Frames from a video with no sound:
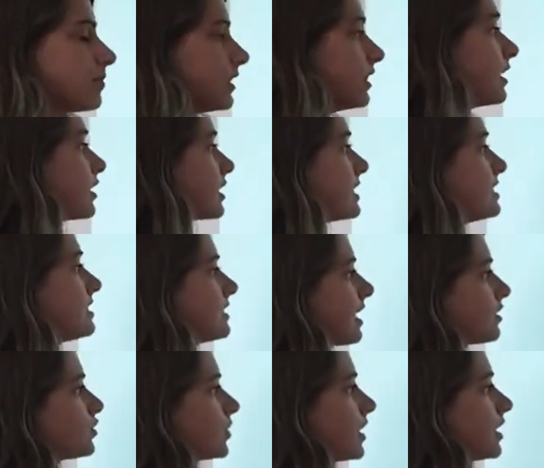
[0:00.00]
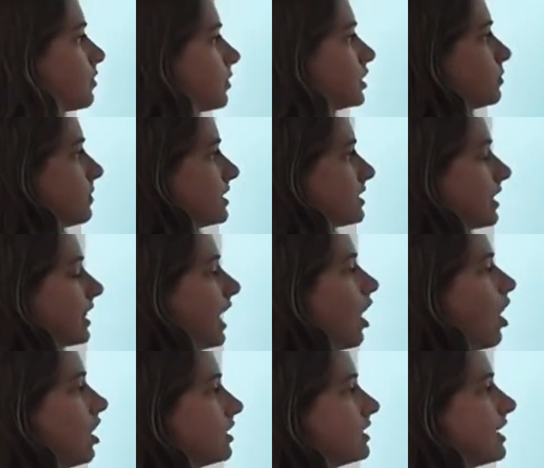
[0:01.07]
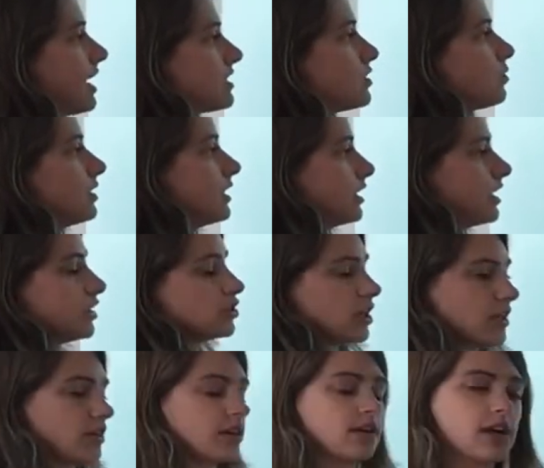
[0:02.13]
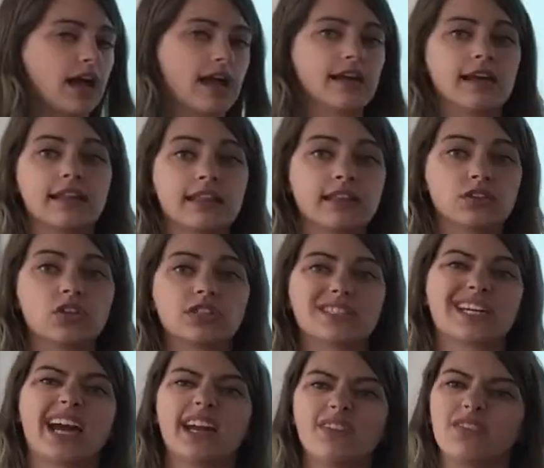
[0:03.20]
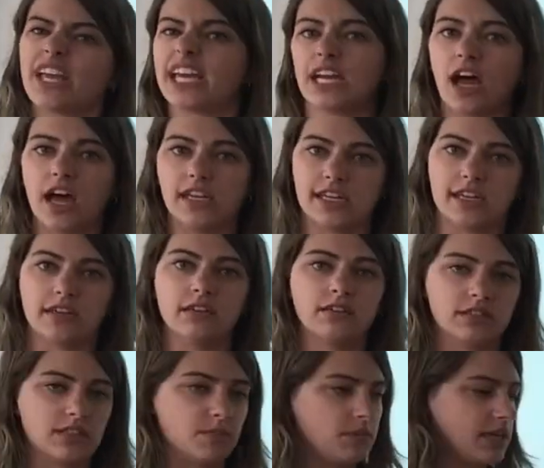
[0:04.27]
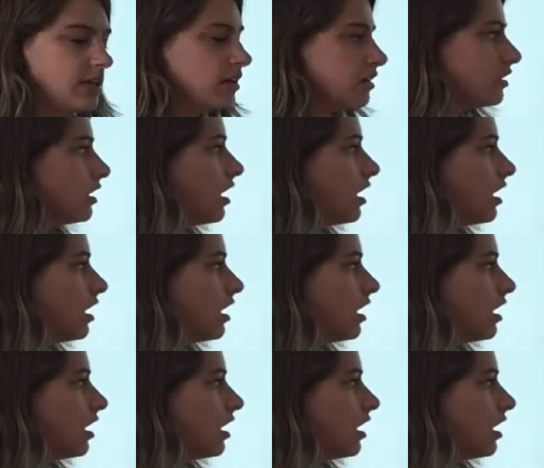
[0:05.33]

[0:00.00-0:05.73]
They're concentric, which means that they all nest within each other. It looks kind of like an onion to me.